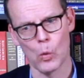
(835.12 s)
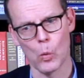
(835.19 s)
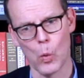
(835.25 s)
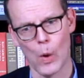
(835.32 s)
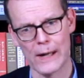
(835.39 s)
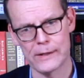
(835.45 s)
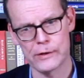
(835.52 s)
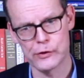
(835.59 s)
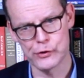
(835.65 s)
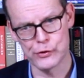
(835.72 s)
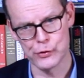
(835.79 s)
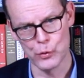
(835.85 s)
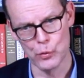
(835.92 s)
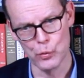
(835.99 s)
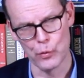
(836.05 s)
quite
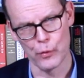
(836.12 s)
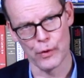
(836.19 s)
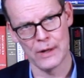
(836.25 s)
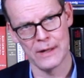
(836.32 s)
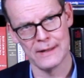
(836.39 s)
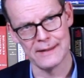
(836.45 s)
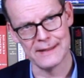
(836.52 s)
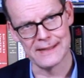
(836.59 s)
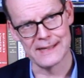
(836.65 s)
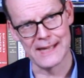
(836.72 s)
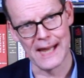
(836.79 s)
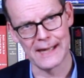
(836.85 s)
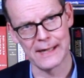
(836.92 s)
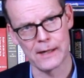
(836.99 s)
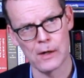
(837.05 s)
soon
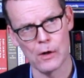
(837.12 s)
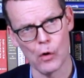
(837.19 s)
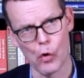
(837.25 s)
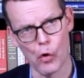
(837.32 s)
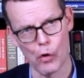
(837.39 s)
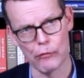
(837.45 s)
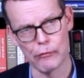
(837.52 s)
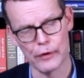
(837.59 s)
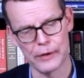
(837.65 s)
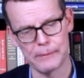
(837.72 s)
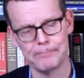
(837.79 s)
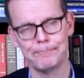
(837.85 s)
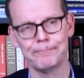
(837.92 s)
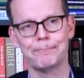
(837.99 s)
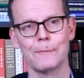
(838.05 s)
take over.
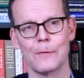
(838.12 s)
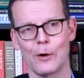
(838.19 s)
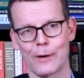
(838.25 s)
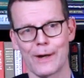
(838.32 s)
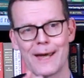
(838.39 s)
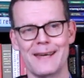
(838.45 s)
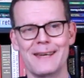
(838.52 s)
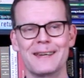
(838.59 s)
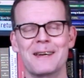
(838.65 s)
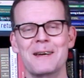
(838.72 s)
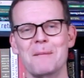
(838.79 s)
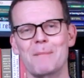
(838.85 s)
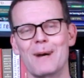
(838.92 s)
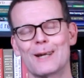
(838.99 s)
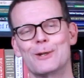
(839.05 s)
Okay,
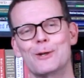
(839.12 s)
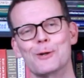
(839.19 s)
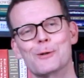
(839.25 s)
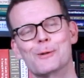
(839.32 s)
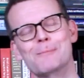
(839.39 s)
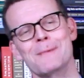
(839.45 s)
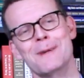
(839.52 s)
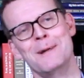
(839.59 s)
back to you.